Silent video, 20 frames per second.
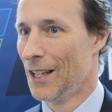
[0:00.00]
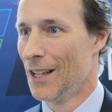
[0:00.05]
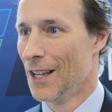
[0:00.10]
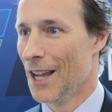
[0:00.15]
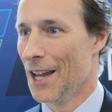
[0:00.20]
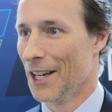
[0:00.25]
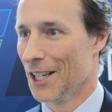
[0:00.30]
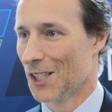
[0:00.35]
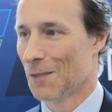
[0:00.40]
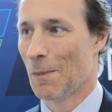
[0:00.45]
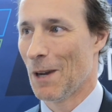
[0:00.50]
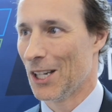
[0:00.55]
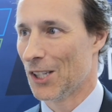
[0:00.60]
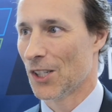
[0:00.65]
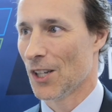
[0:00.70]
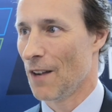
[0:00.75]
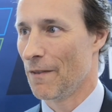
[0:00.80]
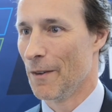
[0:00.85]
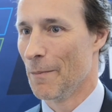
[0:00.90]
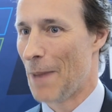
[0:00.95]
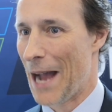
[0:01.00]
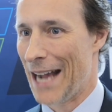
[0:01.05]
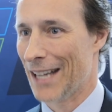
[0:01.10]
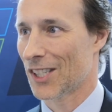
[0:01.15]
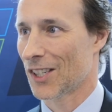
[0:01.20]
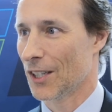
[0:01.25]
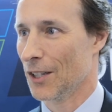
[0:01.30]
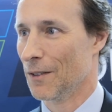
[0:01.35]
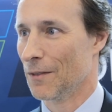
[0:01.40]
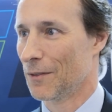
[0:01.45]
and it's based off a
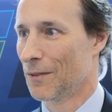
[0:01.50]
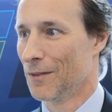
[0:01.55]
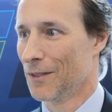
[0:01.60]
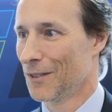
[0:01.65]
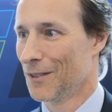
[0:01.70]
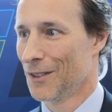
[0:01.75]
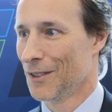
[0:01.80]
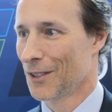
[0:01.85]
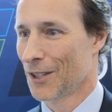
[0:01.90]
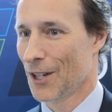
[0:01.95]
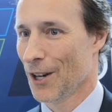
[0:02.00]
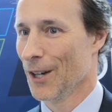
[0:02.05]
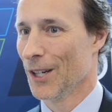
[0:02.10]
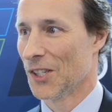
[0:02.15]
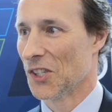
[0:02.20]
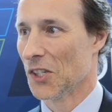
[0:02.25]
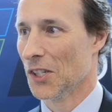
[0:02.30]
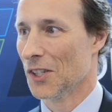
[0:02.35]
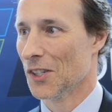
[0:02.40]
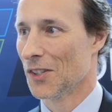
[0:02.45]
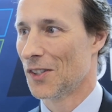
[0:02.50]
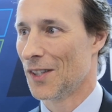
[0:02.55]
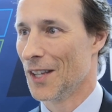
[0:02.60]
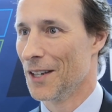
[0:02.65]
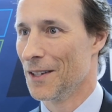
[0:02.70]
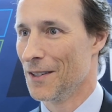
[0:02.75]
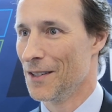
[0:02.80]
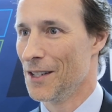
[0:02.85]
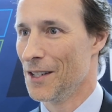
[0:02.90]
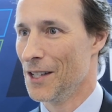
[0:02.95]
basket of currencies,
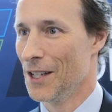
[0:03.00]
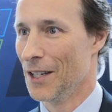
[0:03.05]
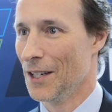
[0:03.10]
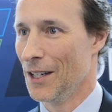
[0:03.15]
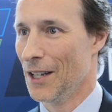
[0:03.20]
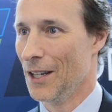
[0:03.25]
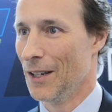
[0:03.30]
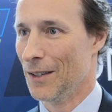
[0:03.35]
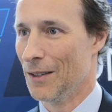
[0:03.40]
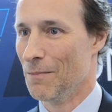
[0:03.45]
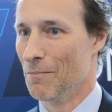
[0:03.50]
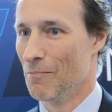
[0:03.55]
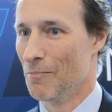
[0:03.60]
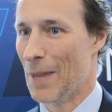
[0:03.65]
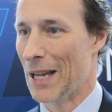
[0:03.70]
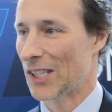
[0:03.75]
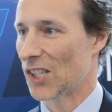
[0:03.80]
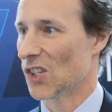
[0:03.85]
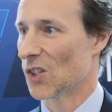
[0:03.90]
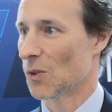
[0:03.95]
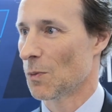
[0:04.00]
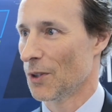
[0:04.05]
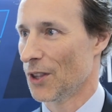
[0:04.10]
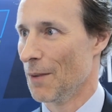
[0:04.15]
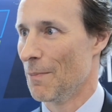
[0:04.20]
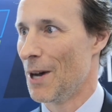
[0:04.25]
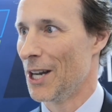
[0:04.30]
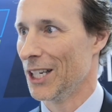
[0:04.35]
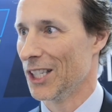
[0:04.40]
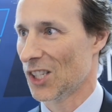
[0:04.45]
then it messes with the
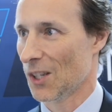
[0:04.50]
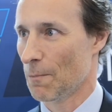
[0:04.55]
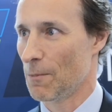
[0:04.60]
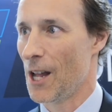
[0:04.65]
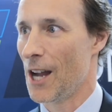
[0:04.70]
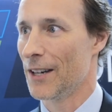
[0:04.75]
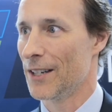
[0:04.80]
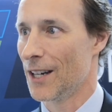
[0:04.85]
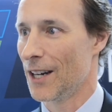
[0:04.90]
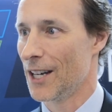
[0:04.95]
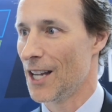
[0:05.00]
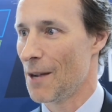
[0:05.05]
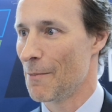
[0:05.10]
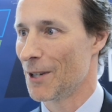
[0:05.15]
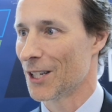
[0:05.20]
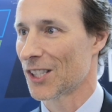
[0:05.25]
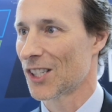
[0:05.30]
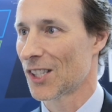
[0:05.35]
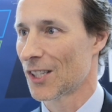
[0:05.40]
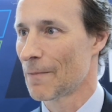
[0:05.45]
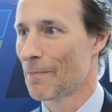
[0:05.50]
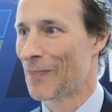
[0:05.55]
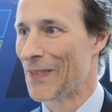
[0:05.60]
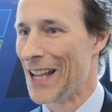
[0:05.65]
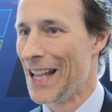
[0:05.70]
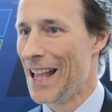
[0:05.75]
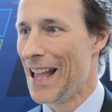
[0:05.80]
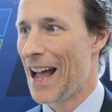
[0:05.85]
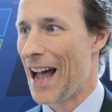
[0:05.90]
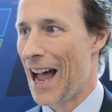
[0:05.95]
money supply dynamics.
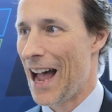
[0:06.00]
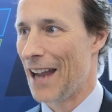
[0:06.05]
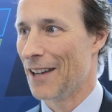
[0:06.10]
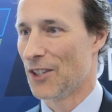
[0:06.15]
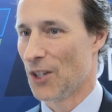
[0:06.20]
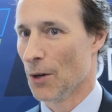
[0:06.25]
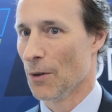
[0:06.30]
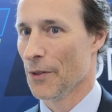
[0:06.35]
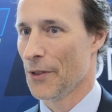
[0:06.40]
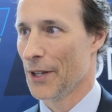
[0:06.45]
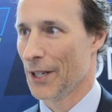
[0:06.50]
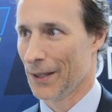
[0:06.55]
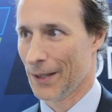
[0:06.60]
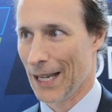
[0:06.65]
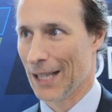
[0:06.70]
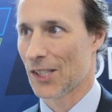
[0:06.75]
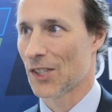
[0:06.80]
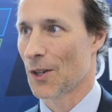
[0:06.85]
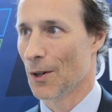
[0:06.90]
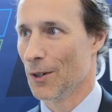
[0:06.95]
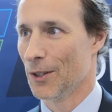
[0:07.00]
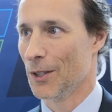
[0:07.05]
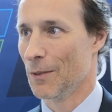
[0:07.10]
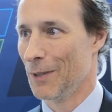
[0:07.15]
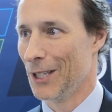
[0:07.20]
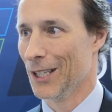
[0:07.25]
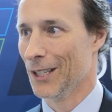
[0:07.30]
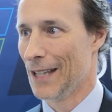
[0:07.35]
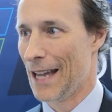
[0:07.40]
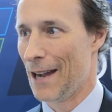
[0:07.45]
I don't think that's going to
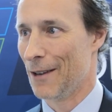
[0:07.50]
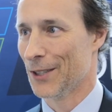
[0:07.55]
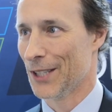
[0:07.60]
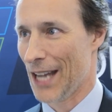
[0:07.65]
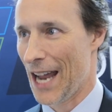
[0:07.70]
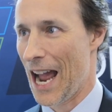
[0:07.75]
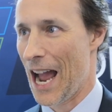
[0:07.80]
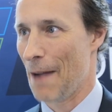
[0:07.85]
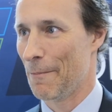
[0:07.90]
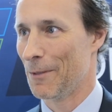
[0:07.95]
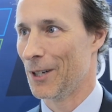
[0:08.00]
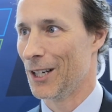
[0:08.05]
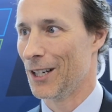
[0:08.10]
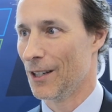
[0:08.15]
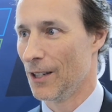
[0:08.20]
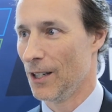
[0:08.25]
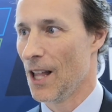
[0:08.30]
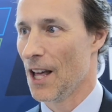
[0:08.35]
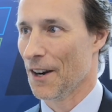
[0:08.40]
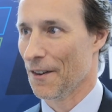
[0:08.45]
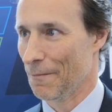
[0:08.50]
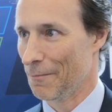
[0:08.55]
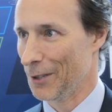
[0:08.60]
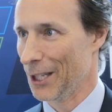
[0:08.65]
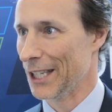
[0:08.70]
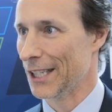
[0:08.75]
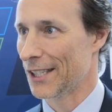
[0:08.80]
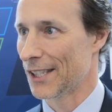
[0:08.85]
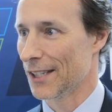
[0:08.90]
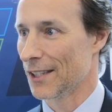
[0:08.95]
be allowed to happen in a lot of
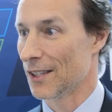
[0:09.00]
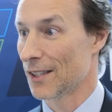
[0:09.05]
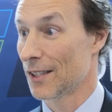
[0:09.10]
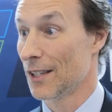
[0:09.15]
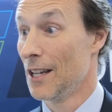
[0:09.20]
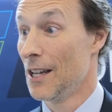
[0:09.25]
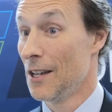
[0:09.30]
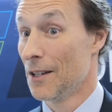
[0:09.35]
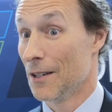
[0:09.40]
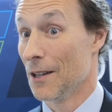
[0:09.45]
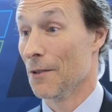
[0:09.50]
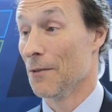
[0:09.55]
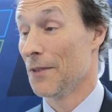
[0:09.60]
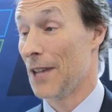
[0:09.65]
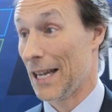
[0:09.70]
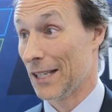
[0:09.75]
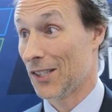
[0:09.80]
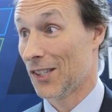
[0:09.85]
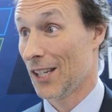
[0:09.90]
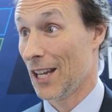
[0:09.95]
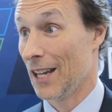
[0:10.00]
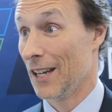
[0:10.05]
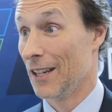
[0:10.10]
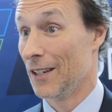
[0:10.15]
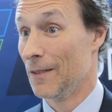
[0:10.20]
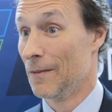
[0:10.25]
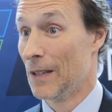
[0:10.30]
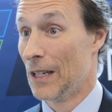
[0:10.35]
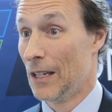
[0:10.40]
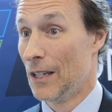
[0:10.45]
places. Now, that said,
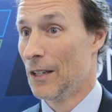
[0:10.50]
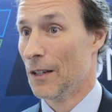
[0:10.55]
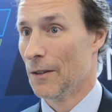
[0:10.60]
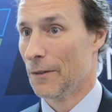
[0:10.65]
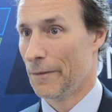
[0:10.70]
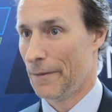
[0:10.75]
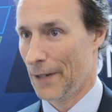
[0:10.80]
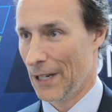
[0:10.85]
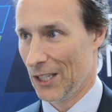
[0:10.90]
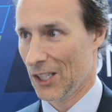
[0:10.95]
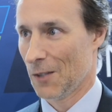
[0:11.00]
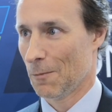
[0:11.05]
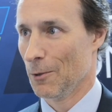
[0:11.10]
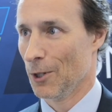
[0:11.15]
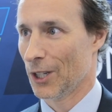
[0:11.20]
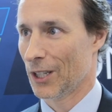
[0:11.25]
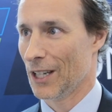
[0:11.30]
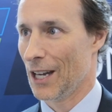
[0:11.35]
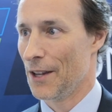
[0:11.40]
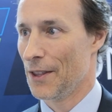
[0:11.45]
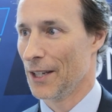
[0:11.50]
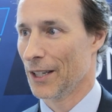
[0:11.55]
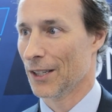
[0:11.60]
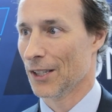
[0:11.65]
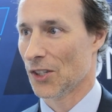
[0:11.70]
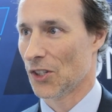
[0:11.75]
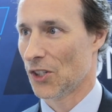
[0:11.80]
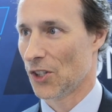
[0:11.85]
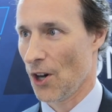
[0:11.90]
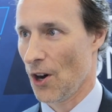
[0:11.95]
Facebook, I think,
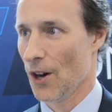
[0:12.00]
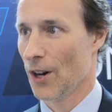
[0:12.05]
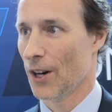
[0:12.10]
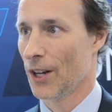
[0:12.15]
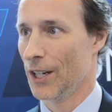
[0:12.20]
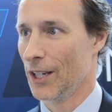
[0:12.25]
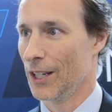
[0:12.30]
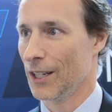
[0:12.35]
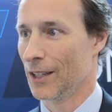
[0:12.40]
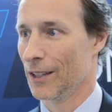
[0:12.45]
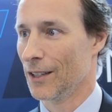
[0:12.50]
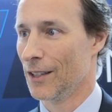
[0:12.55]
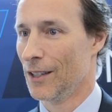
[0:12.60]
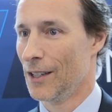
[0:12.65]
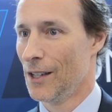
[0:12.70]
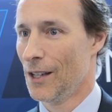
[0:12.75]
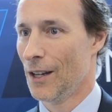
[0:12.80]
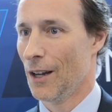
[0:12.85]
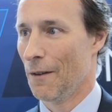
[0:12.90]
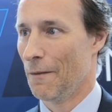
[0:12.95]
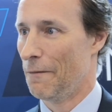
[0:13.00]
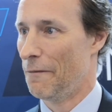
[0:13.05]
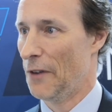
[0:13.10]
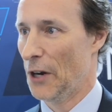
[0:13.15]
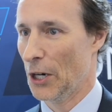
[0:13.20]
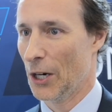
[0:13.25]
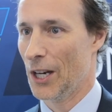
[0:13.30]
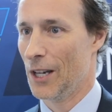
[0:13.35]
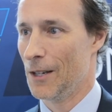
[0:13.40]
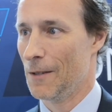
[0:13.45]
is targeting a
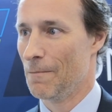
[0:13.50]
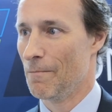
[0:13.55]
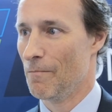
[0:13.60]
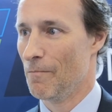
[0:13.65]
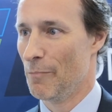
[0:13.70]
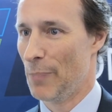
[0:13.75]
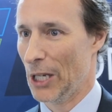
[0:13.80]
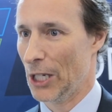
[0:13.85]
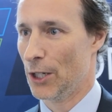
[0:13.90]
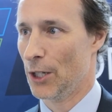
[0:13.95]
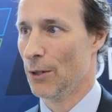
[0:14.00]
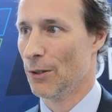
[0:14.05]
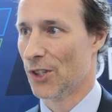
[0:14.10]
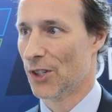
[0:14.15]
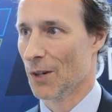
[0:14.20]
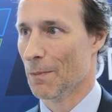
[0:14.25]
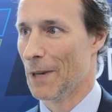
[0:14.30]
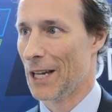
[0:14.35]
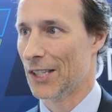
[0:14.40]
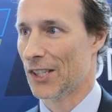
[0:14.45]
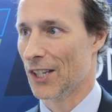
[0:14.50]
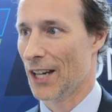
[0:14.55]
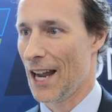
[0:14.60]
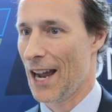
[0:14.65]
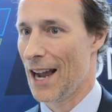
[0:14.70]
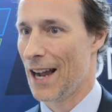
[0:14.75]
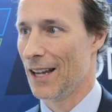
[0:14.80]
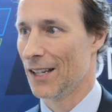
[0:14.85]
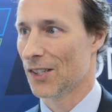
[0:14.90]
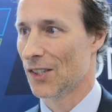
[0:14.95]
very big user base it
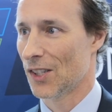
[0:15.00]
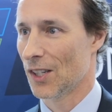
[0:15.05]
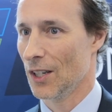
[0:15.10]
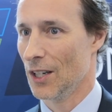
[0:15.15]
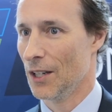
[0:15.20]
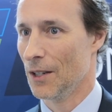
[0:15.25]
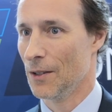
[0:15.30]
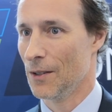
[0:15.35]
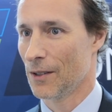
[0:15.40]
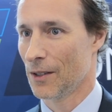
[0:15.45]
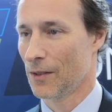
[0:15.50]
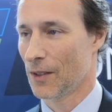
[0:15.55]
has in